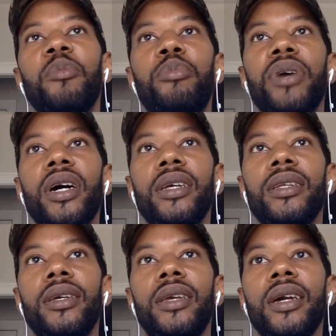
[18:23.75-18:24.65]
But
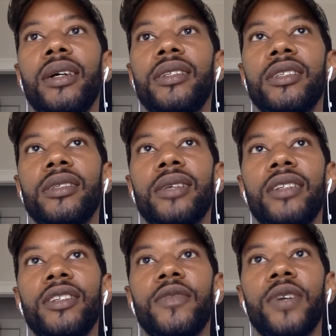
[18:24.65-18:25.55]
yeah, I just
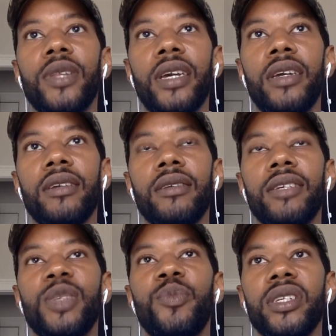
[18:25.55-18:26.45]
felt like,
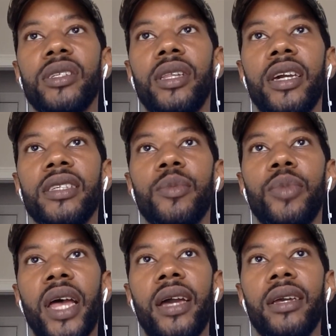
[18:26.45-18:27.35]
especially as a
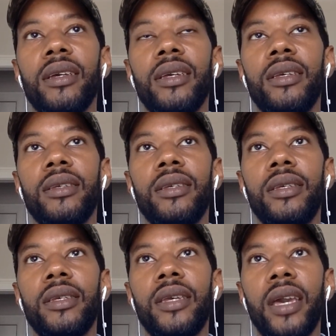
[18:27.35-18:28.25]
Black
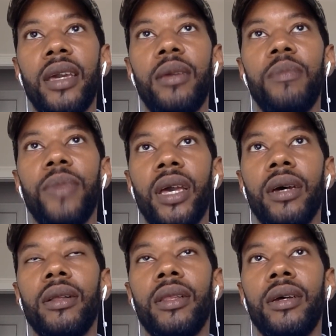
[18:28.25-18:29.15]
gay
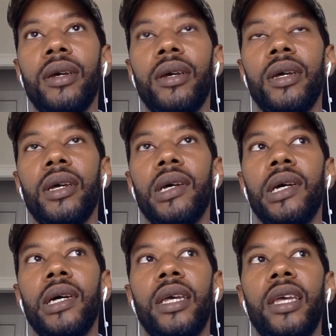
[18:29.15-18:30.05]
male,
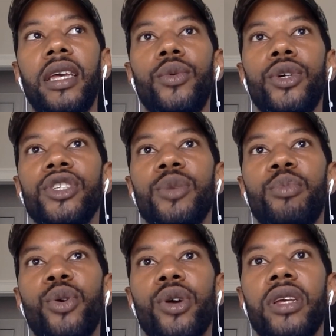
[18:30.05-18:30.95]
it was
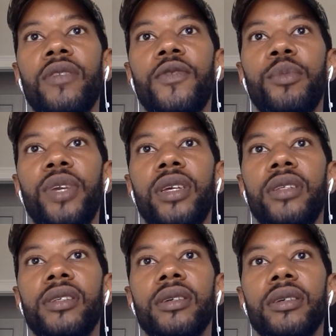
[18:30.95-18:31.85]
important for me
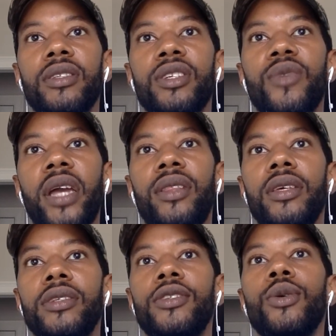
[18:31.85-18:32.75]
to write
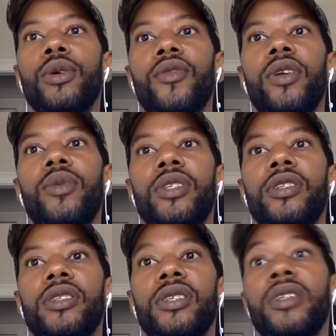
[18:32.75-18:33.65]
this story, which
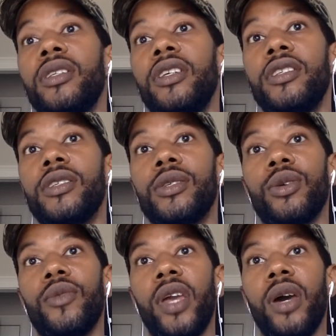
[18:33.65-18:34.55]
essentially is the
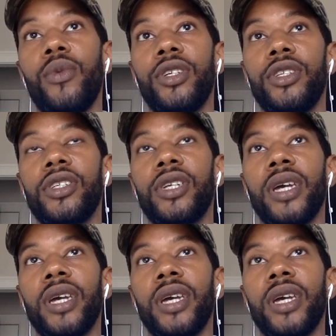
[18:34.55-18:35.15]
story I wish